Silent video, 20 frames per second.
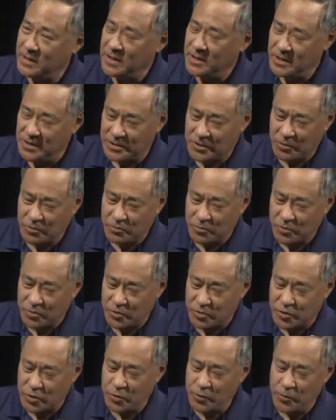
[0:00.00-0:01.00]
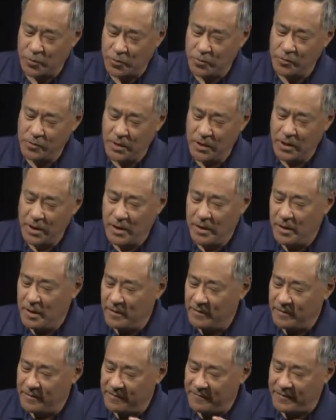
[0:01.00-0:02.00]
So two
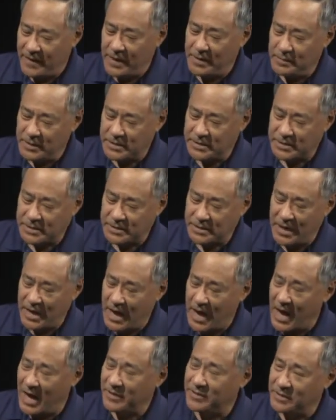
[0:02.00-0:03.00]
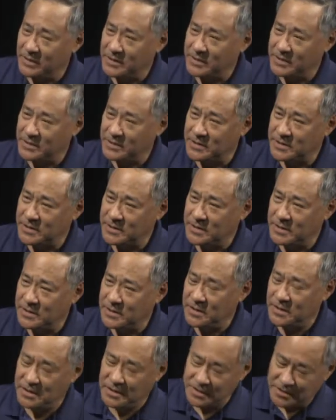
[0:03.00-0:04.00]
famous athletes,
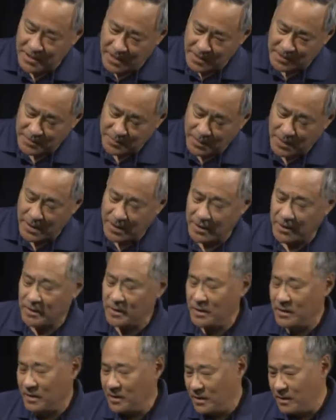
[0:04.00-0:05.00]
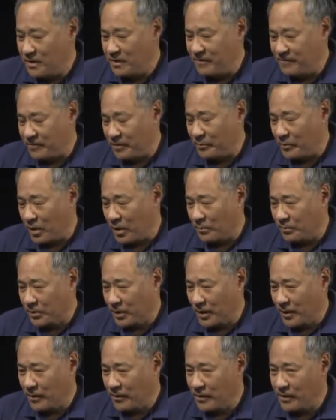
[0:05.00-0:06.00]
tennis player, football
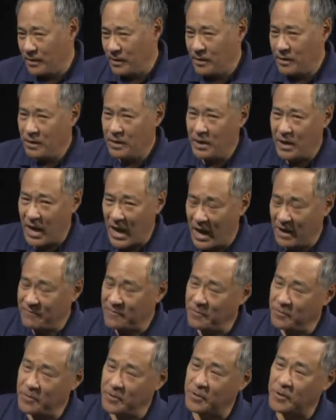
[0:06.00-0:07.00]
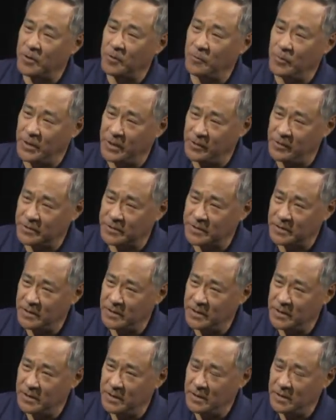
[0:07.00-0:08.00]
player, after their careers,
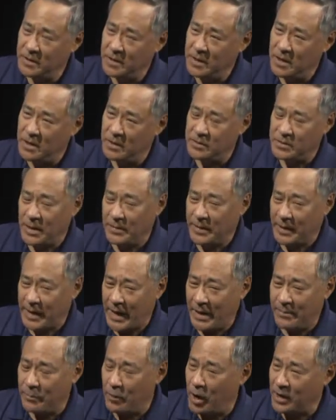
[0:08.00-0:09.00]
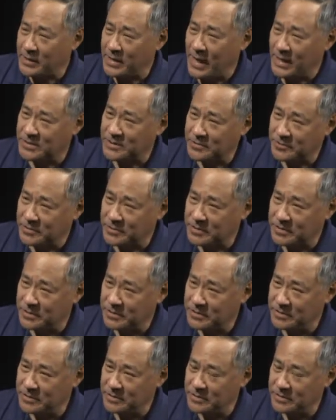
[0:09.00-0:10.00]
they became broadcasters
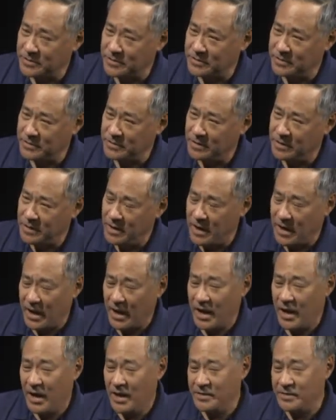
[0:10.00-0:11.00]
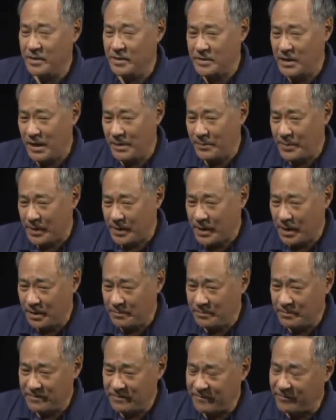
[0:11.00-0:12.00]
and they
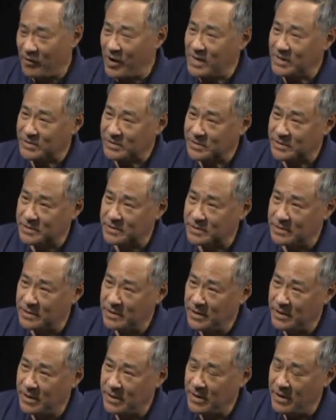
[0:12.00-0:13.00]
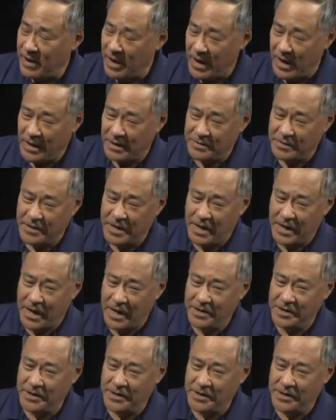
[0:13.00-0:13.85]
become friends and they end